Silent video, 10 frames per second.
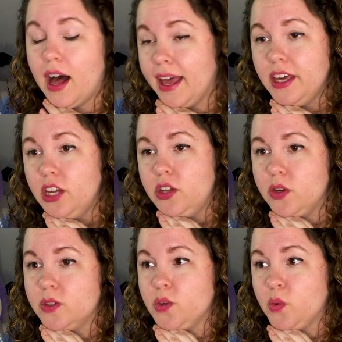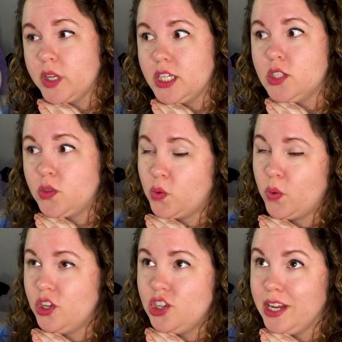I could use a really
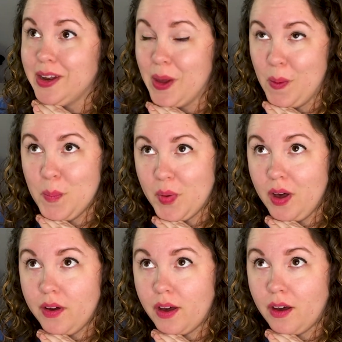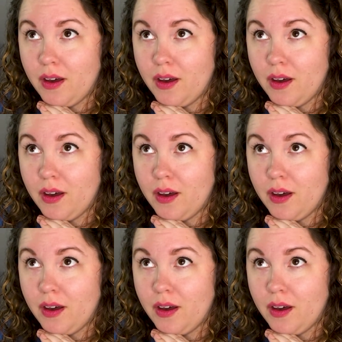squishy notebook.